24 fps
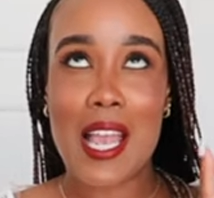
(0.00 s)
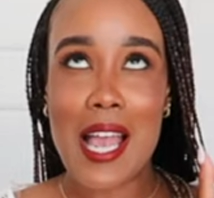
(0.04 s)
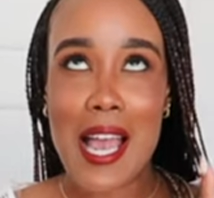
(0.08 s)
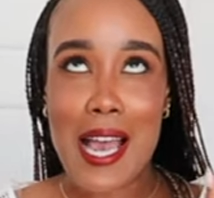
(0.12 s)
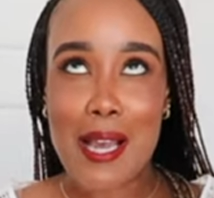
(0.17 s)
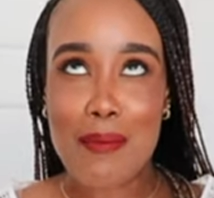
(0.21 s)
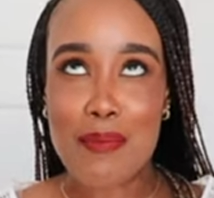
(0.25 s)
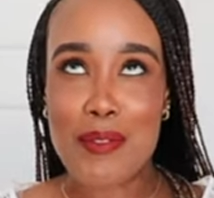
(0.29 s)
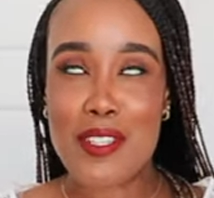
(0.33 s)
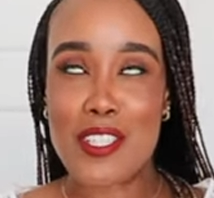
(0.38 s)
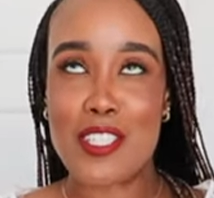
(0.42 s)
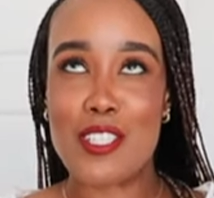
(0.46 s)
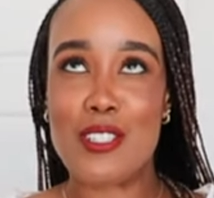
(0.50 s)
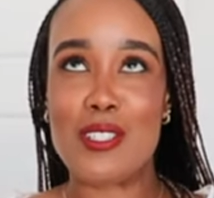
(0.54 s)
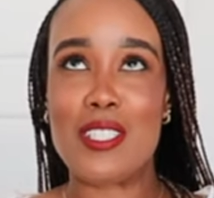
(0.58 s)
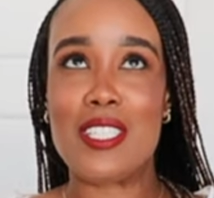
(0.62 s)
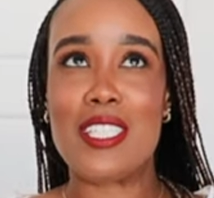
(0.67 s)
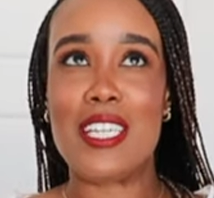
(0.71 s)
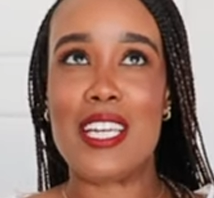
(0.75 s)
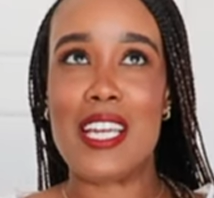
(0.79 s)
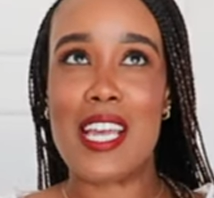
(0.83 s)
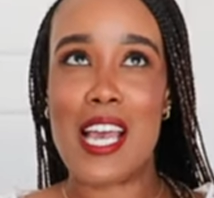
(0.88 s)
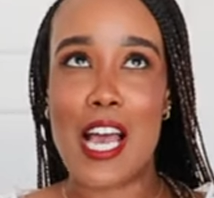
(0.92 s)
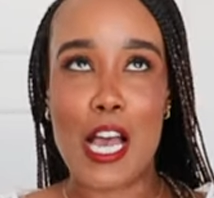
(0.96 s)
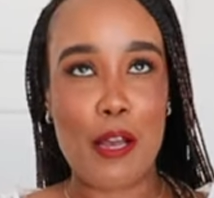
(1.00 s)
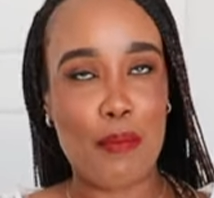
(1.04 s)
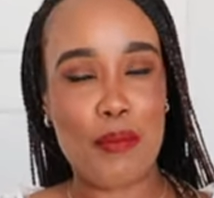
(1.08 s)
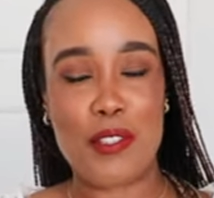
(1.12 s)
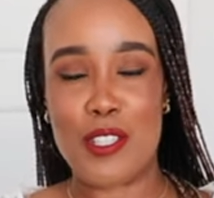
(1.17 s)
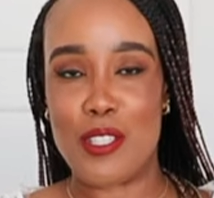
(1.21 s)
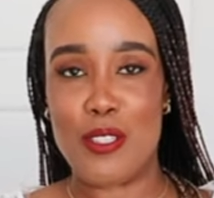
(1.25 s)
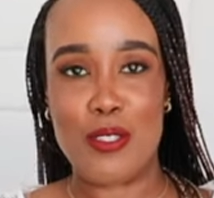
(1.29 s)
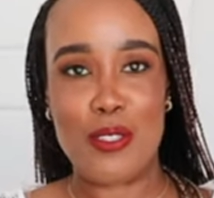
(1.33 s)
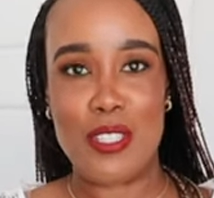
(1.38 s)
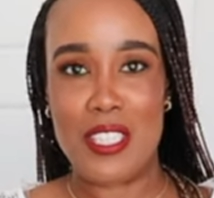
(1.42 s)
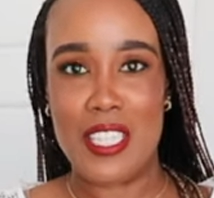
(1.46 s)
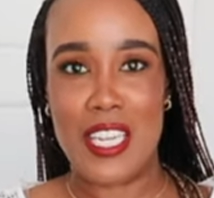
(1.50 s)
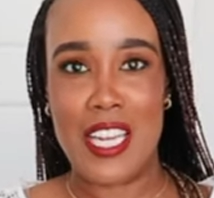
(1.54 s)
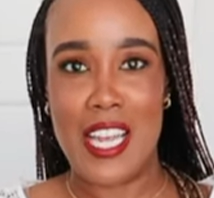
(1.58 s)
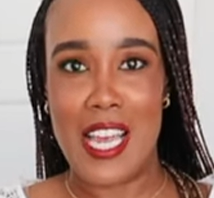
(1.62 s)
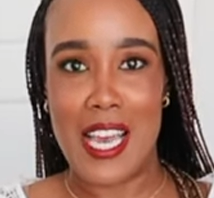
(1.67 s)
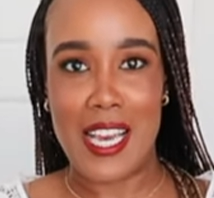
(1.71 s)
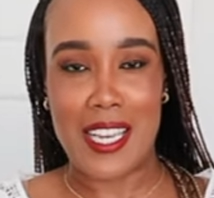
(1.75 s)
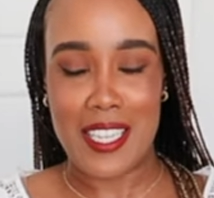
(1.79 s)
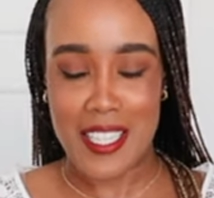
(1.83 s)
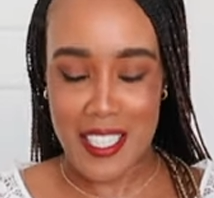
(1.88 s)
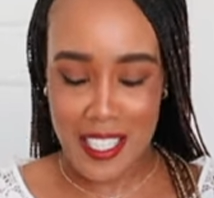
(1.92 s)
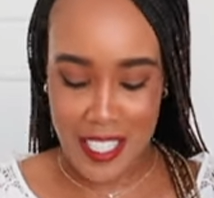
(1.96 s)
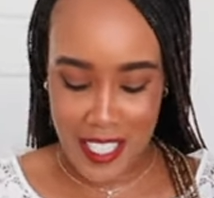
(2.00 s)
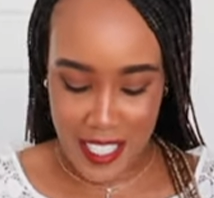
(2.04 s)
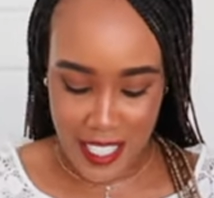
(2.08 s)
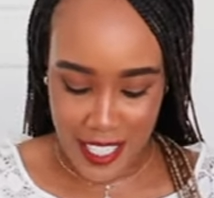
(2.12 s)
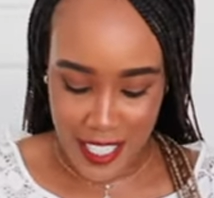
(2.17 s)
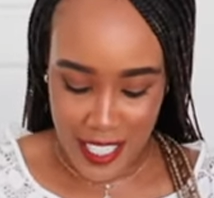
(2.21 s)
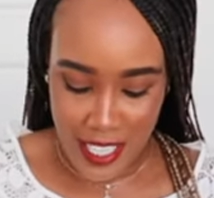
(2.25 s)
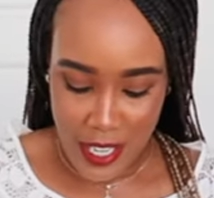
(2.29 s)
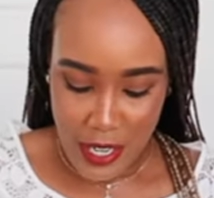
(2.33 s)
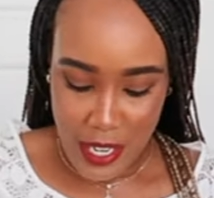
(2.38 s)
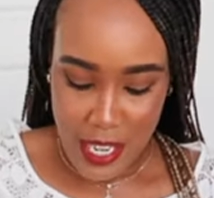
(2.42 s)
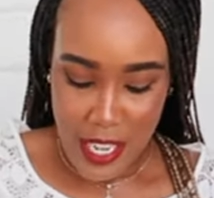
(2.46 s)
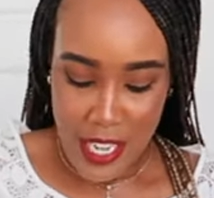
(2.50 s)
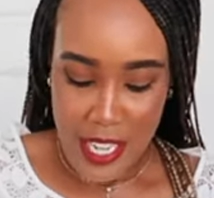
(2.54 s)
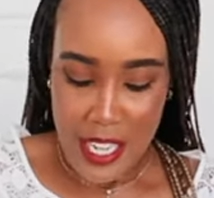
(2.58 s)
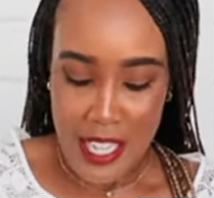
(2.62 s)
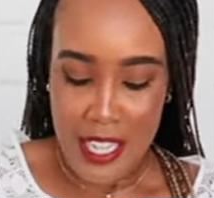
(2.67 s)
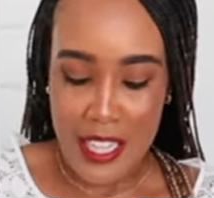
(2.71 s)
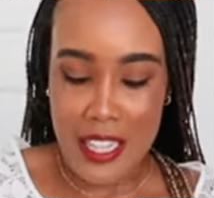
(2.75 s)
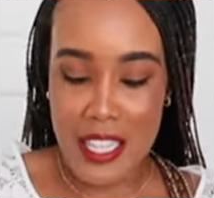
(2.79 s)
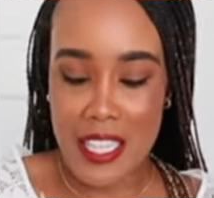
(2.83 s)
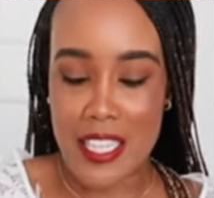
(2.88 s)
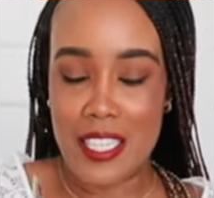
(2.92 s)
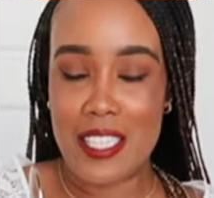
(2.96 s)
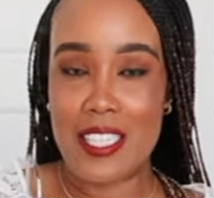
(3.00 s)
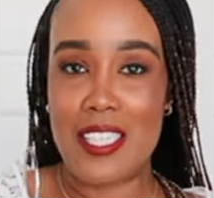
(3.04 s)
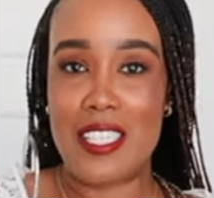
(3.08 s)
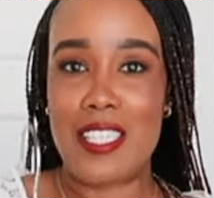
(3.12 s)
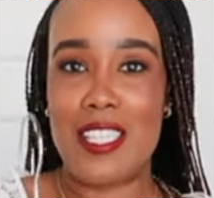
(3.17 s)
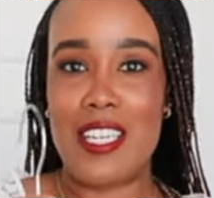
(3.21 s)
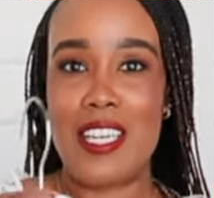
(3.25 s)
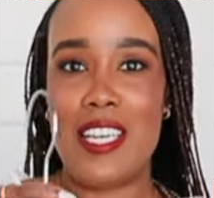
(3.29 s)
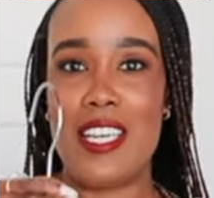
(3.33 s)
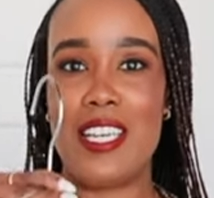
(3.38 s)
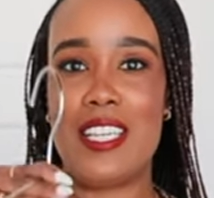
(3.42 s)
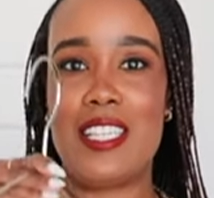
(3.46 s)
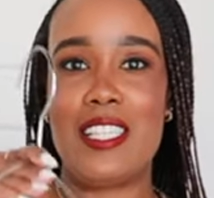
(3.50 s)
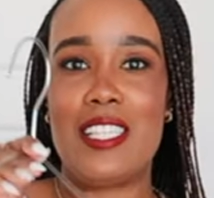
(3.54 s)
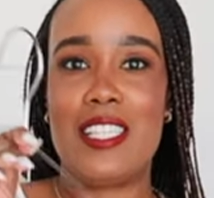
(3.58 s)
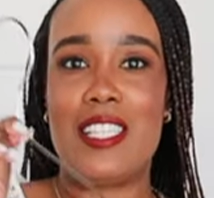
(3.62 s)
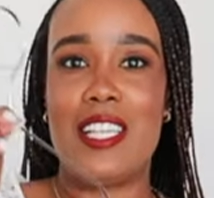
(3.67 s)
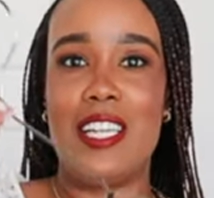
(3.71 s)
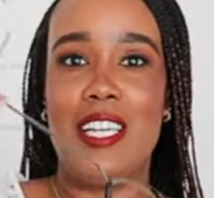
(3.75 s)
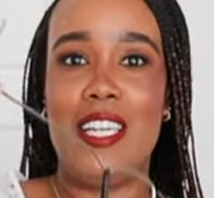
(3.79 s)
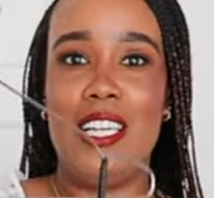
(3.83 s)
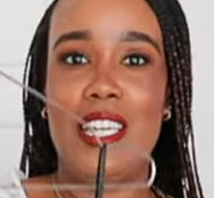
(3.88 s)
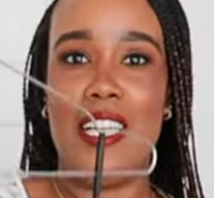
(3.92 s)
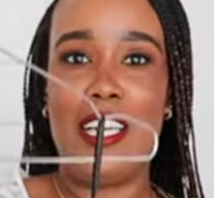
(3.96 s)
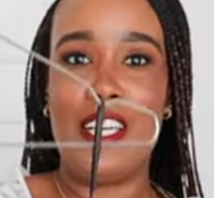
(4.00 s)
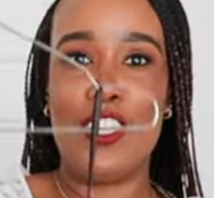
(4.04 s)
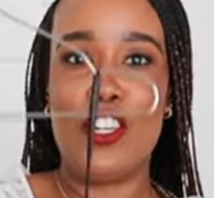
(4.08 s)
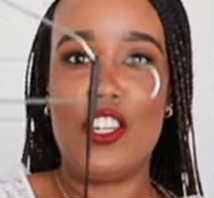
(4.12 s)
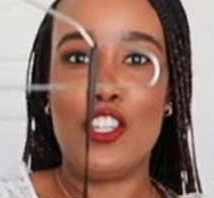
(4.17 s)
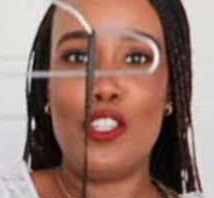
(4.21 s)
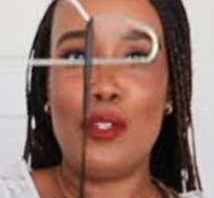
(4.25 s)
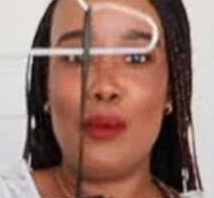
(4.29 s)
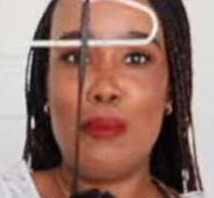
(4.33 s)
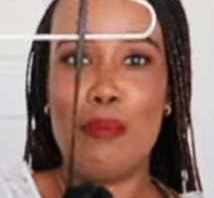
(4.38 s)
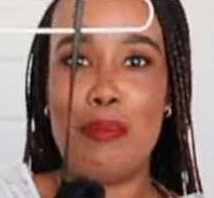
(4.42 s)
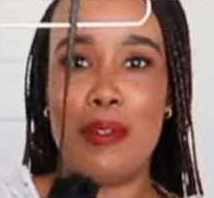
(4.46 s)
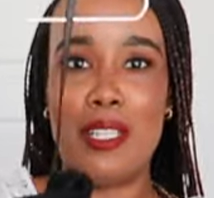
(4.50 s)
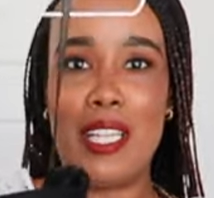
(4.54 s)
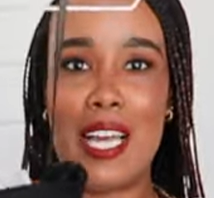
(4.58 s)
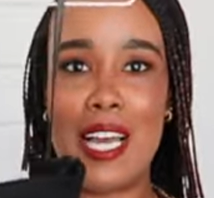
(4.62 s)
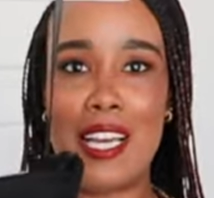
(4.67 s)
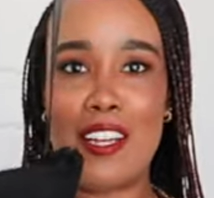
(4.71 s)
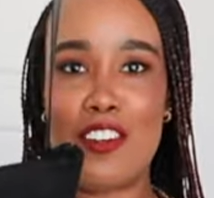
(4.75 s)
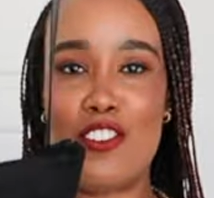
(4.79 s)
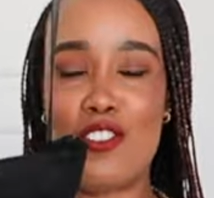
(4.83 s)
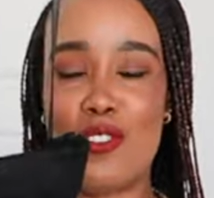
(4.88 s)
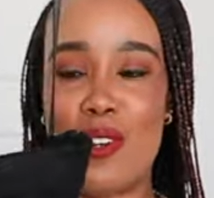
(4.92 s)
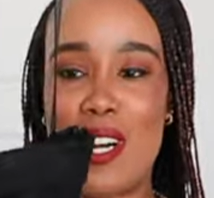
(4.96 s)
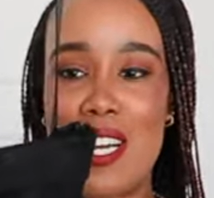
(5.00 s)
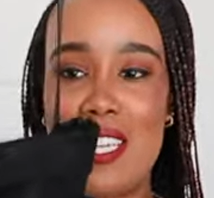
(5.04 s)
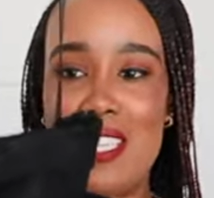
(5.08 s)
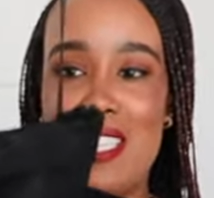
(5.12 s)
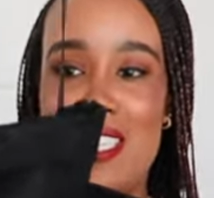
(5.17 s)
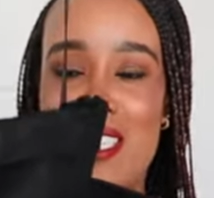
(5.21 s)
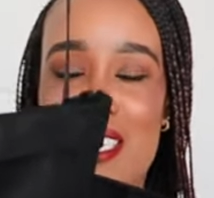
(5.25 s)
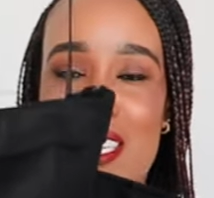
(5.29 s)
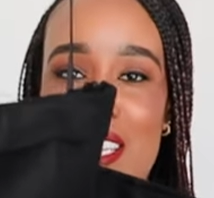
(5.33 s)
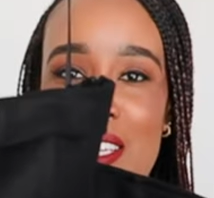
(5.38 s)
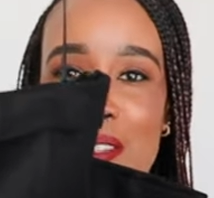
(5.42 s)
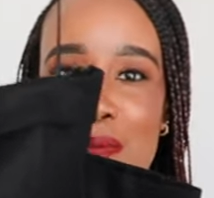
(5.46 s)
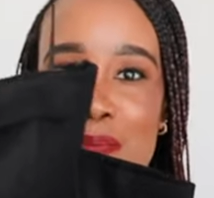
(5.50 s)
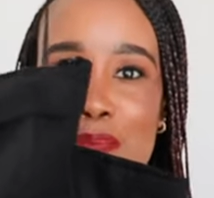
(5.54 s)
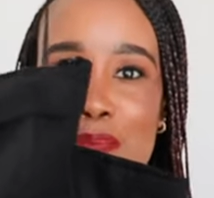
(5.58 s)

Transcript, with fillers: Absolutely, absolutely excellent. This is the little black dress.